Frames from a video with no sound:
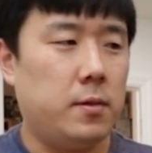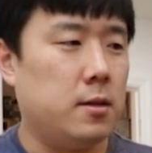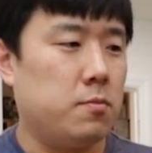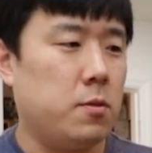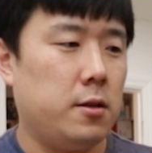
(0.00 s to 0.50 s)

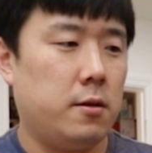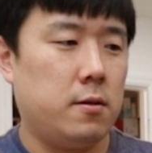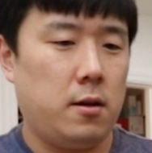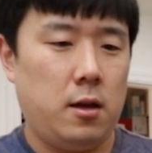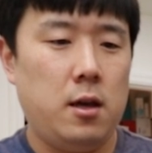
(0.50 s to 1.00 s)
This
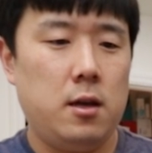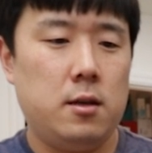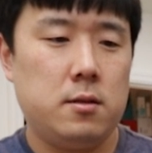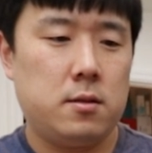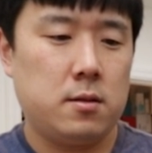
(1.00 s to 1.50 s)
monitor
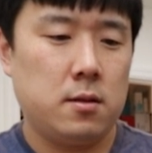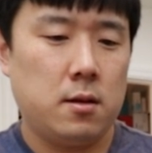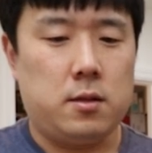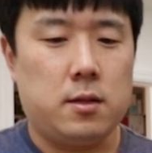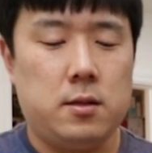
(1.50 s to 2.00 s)
is
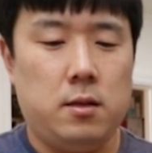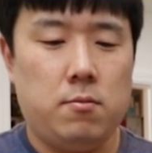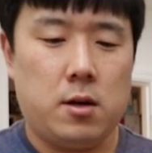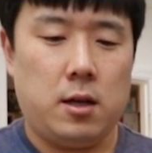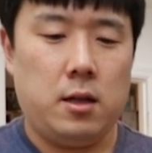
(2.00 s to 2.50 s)

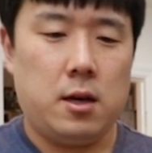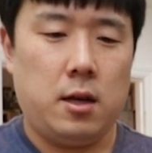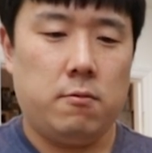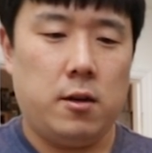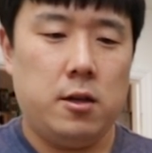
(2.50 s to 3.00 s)
16 by
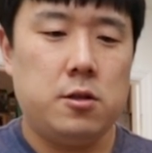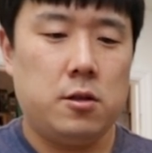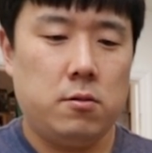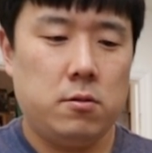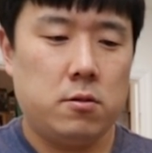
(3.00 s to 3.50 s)
9 ratio,